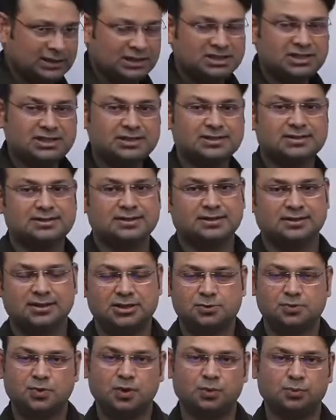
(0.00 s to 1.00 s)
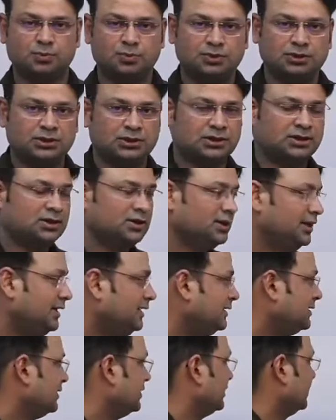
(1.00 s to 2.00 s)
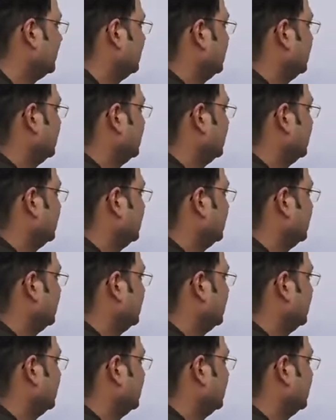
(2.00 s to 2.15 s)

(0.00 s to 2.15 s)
This is this form, right?